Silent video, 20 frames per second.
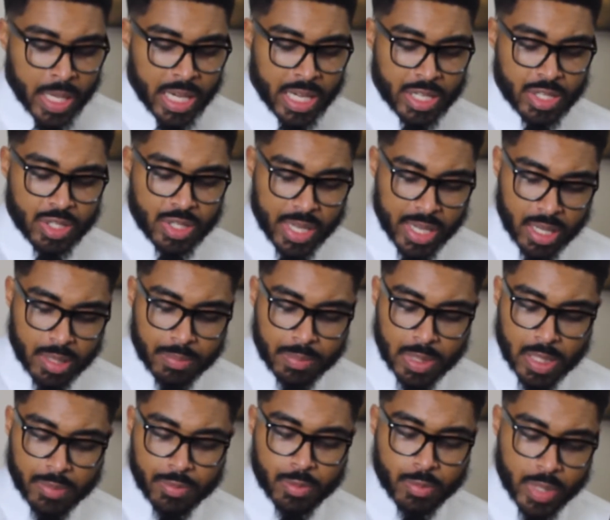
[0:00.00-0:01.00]
And Jacob
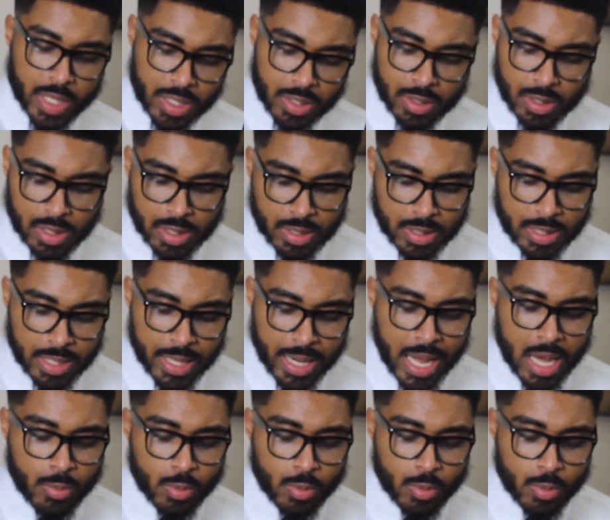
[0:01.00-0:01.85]
loved Rachel and said, 'I